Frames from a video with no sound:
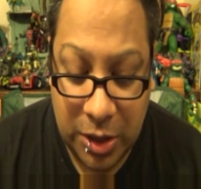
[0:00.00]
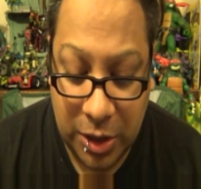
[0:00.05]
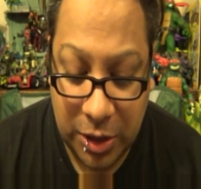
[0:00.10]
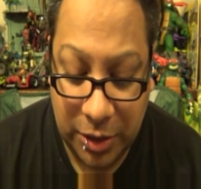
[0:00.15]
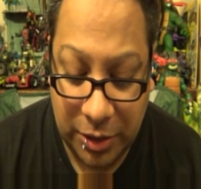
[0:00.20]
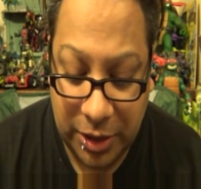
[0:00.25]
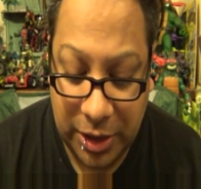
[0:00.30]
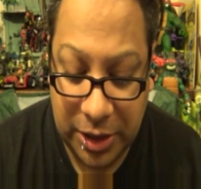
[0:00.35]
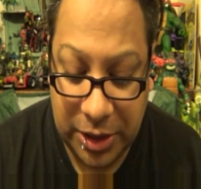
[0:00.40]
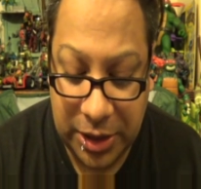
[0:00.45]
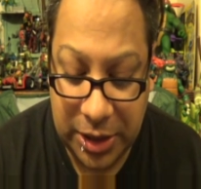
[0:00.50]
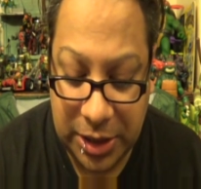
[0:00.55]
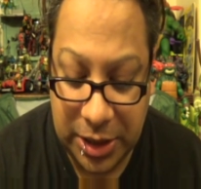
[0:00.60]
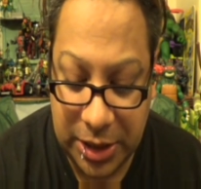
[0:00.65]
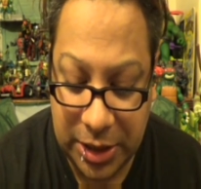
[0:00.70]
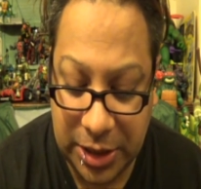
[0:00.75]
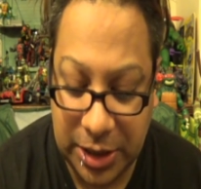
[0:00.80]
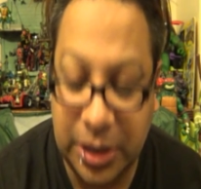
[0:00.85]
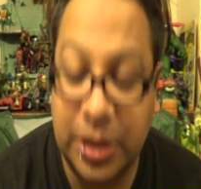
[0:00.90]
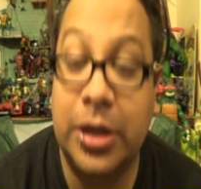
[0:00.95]
Alrighty,
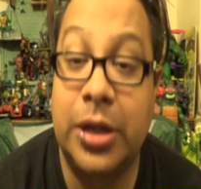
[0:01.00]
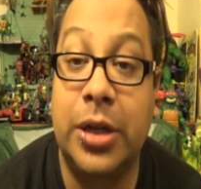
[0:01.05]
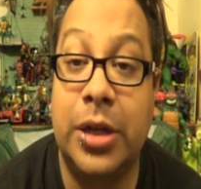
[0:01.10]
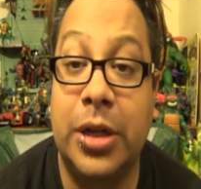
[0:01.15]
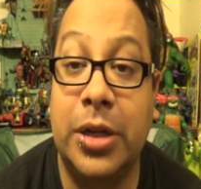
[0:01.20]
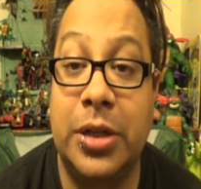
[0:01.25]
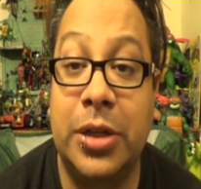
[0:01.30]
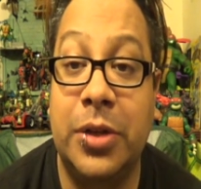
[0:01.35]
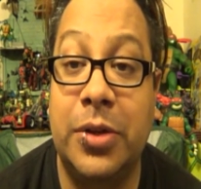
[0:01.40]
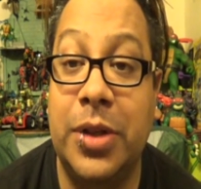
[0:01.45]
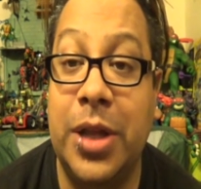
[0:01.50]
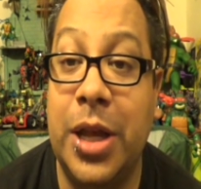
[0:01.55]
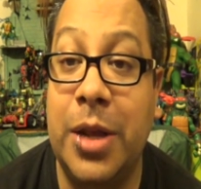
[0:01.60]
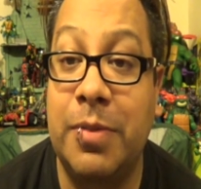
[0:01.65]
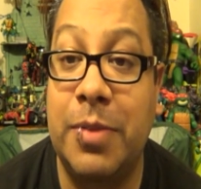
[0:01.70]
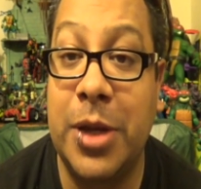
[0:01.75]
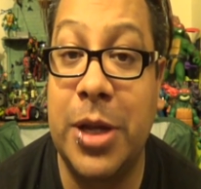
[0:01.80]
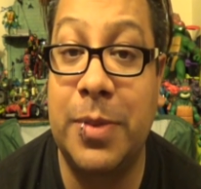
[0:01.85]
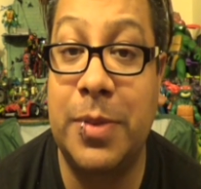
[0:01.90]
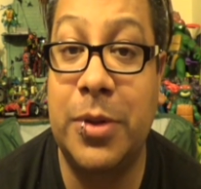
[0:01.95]
until
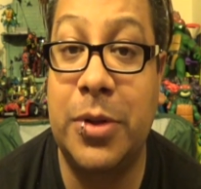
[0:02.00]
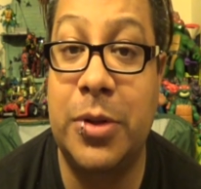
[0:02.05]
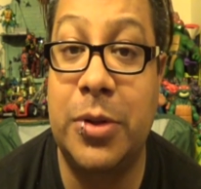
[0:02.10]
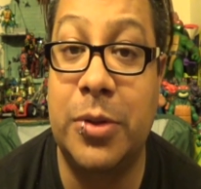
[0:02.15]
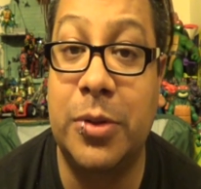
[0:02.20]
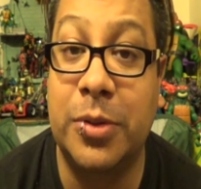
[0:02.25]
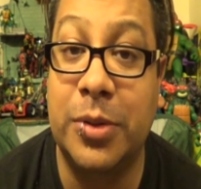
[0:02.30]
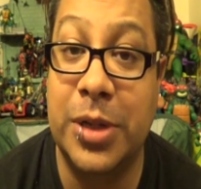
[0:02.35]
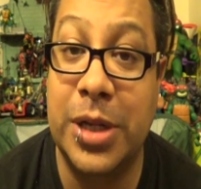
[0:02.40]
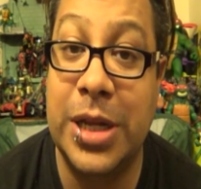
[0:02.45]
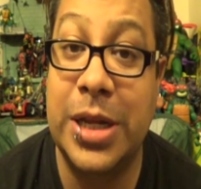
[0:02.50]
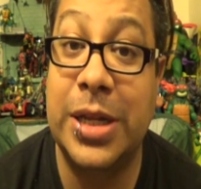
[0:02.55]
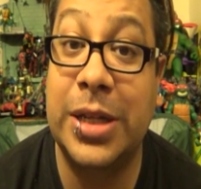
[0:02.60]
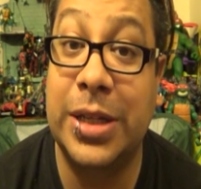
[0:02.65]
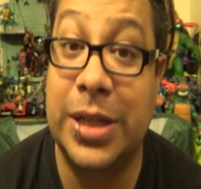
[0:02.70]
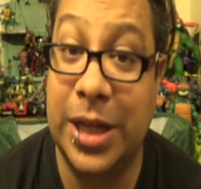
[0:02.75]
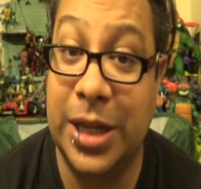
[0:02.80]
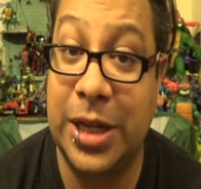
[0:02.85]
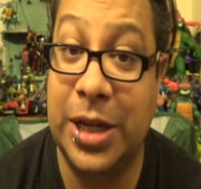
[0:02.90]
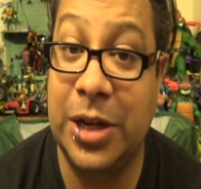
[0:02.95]
then, people,
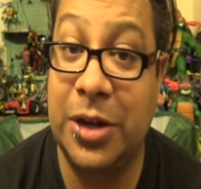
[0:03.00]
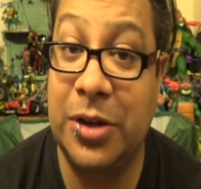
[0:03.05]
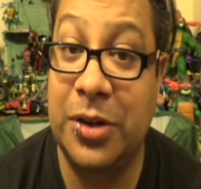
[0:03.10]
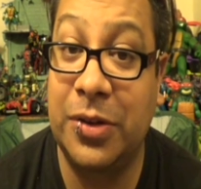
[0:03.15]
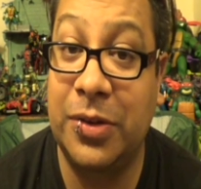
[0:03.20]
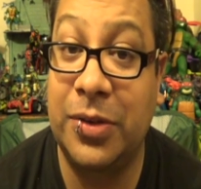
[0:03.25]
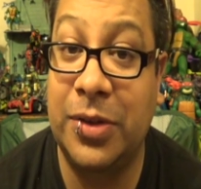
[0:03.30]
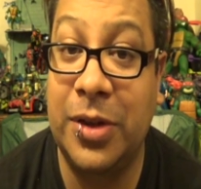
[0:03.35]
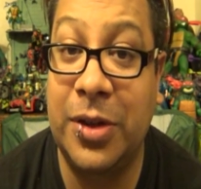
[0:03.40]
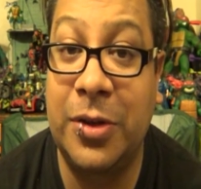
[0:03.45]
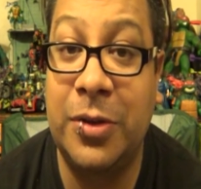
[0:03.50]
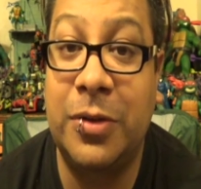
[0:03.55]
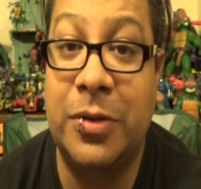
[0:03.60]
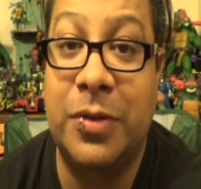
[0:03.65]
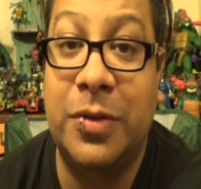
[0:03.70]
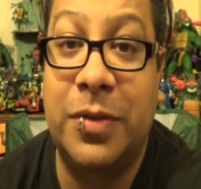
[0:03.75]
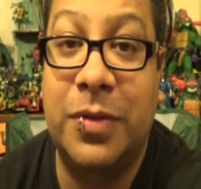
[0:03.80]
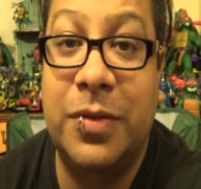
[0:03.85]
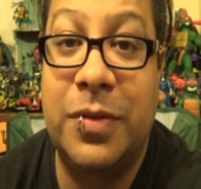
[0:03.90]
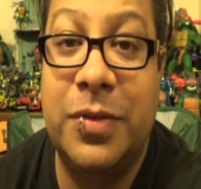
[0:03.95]
take care of
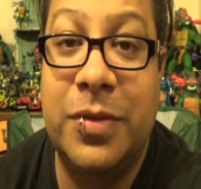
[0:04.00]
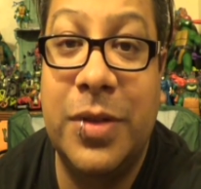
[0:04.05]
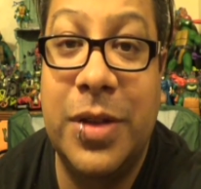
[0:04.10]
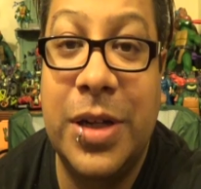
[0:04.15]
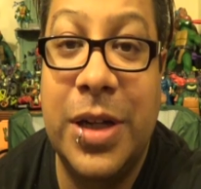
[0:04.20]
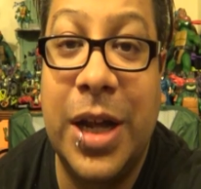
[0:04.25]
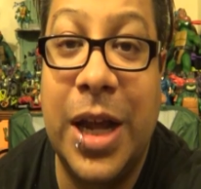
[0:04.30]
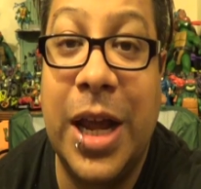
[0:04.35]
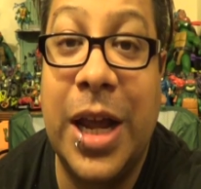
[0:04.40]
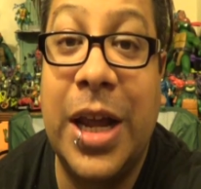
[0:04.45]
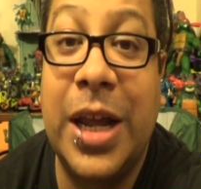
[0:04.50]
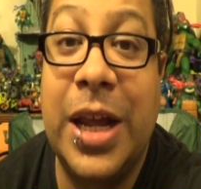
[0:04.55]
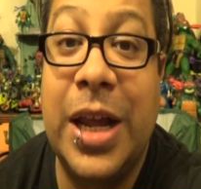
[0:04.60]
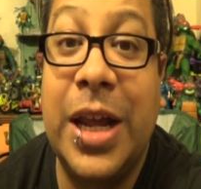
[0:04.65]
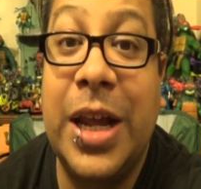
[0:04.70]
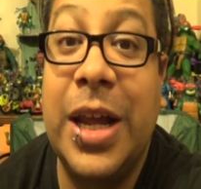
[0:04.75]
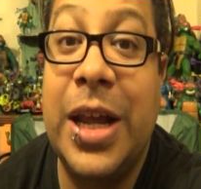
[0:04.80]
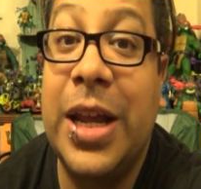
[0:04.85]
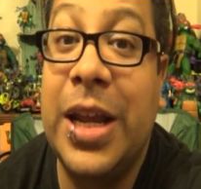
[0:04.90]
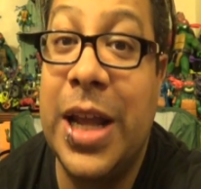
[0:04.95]
yourself,
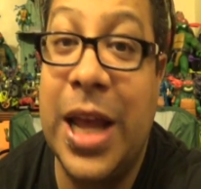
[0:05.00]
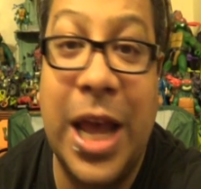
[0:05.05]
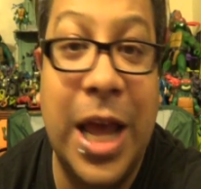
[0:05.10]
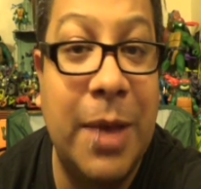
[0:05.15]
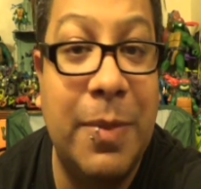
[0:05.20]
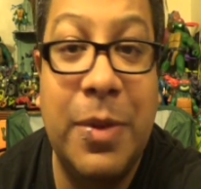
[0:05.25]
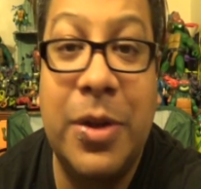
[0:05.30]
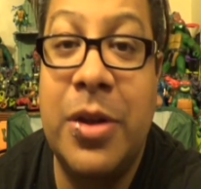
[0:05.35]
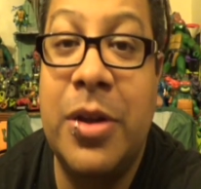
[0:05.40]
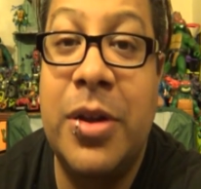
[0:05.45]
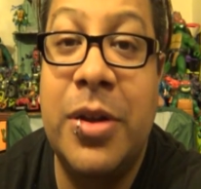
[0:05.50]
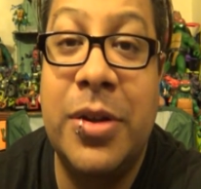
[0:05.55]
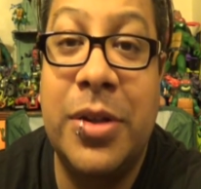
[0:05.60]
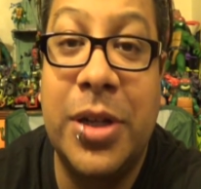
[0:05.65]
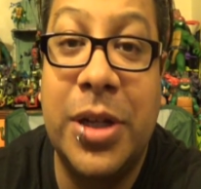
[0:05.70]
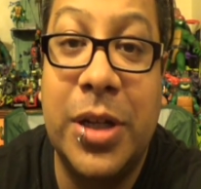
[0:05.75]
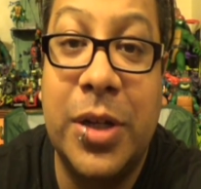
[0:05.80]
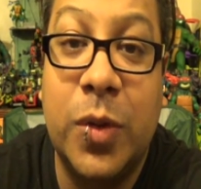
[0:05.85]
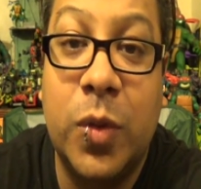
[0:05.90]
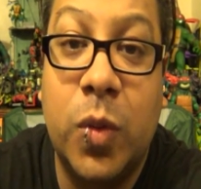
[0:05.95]
and happy
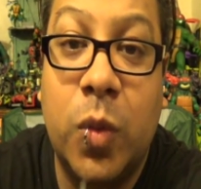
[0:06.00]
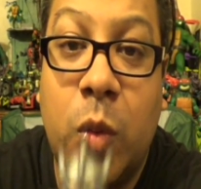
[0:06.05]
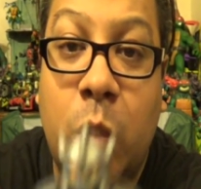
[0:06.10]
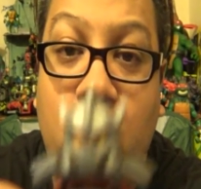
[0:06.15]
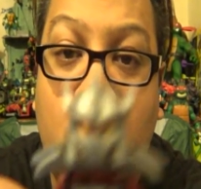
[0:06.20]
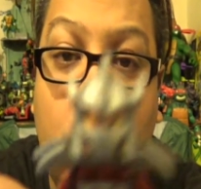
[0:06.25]
hunting.